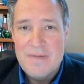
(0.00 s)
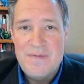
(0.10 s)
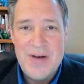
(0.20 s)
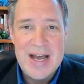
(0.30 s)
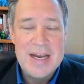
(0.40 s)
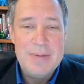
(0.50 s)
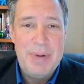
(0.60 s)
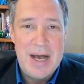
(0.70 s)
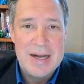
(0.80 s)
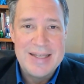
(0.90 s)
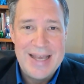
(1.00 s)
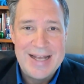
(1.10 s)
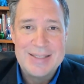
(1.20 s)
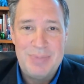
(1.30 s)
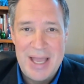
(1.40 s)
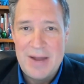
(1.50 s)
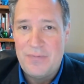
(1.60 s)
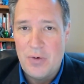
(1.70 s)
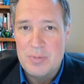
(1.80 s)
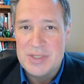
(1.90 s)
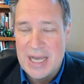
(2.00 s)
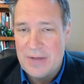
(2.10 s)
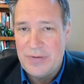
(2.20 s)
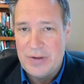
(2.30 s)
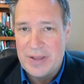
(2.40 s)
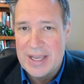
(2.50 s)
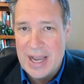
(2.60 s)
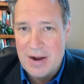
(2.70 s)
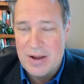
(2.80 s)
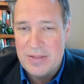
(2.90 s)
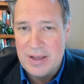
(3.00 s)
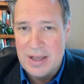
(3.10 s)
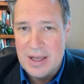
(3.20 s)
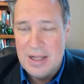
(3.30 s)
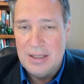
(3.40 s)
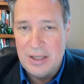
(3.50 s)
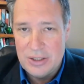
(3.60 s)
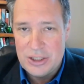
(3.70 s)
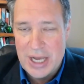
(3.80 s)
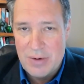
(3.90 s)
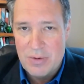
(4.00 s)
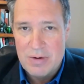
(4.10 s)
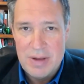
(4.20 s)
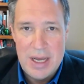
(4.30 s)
fine podcast platforms out there that carry the lunch hour.